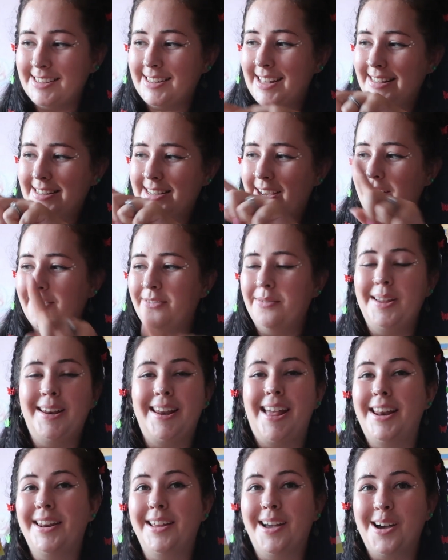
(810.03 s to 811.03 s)
That's kind of an
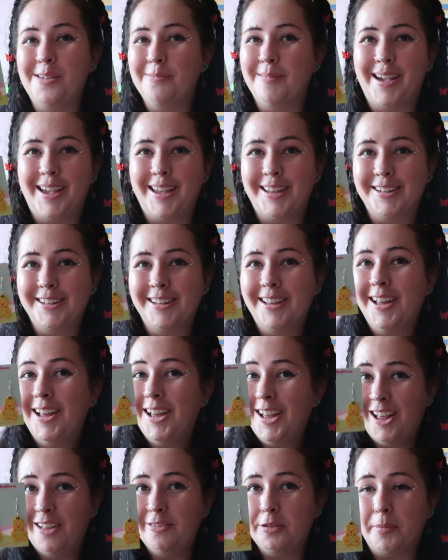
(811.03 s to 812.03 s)
edit I made
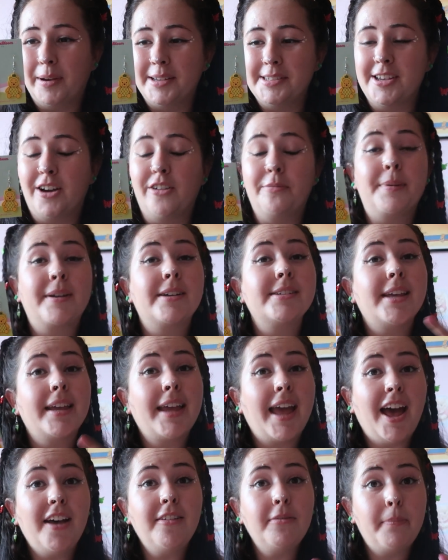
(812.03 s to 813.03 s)
for myself because I
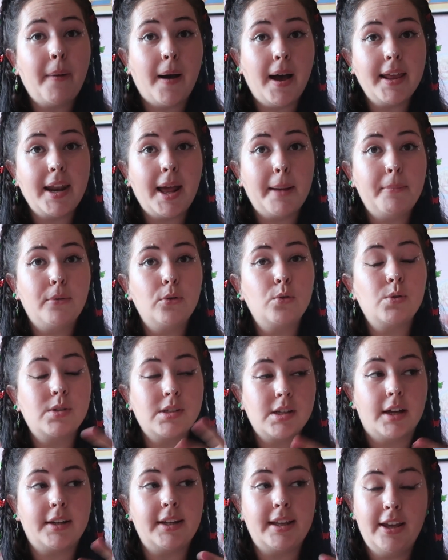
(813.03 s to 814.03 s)
have pineapple
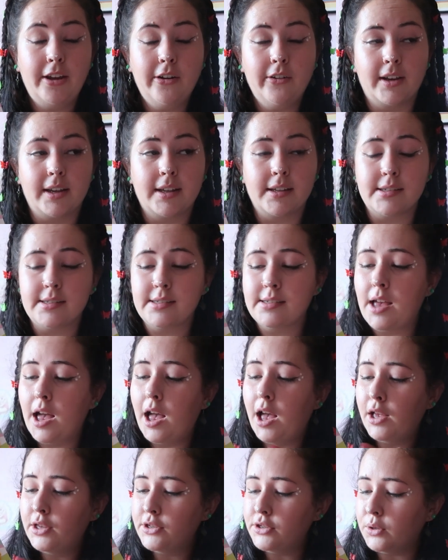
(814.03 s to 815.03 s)
stud earrings.
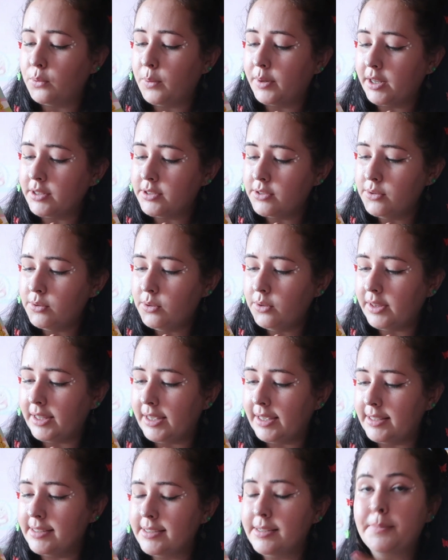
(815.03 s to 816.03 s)
So when I saw
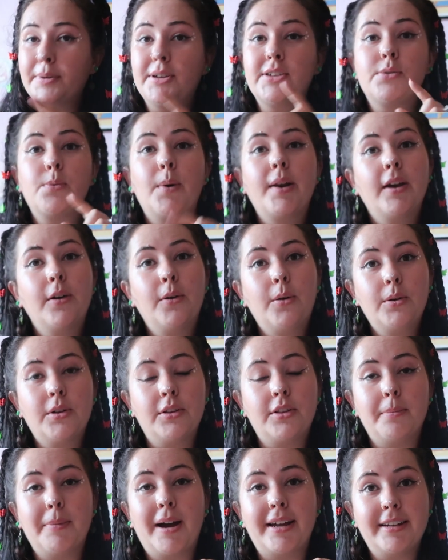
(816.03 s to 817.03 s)
these, because when I
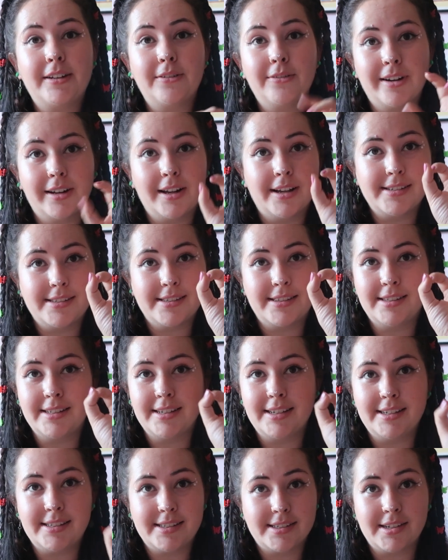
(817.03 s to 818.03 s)
ordered them I didn't realise
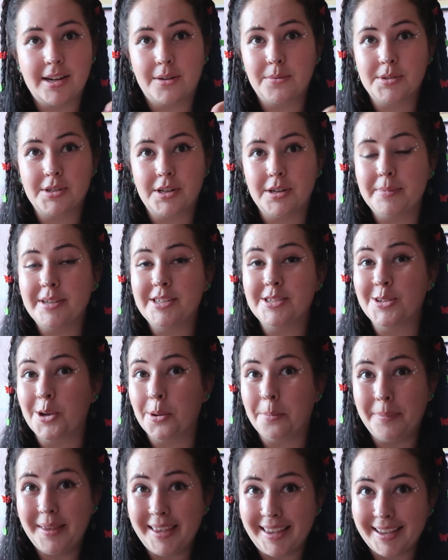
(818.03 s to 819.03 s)
the stud was going to be
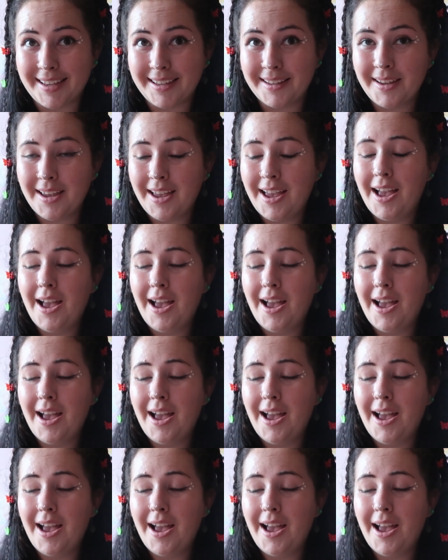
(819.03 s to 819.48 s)
so big.